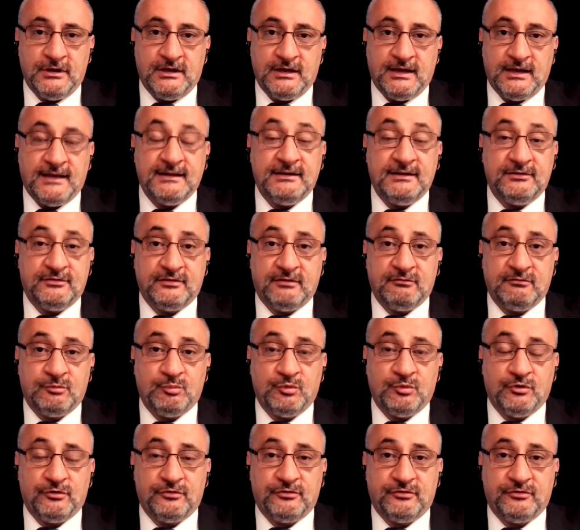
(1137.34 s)

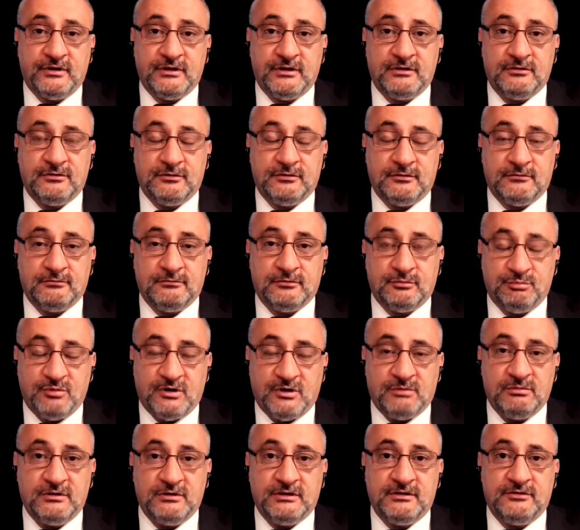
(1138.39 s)
87% of
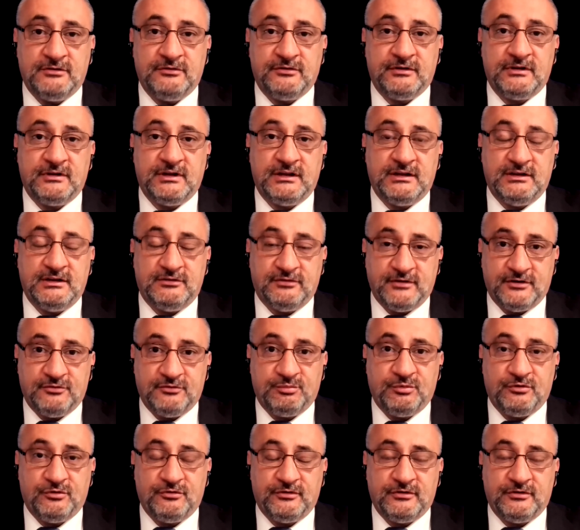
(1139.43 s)
Republicans and
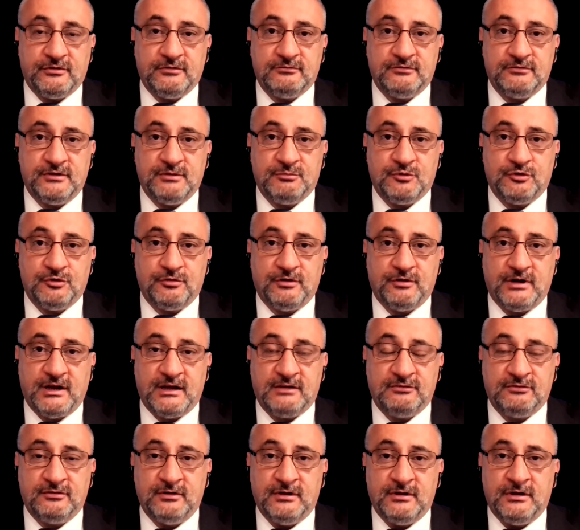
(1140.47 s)
86% of
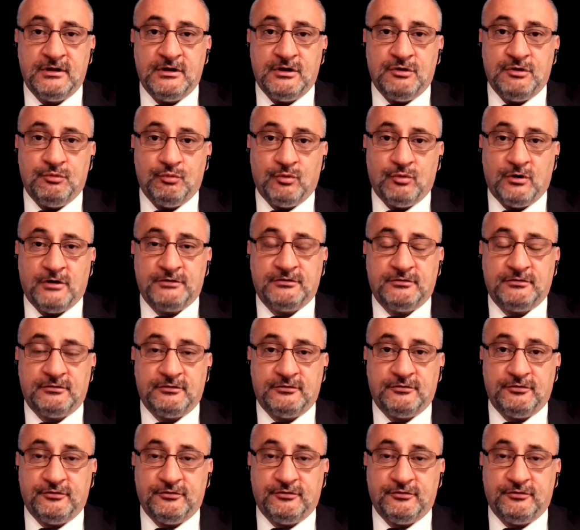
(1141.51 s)
Democrats wanted us to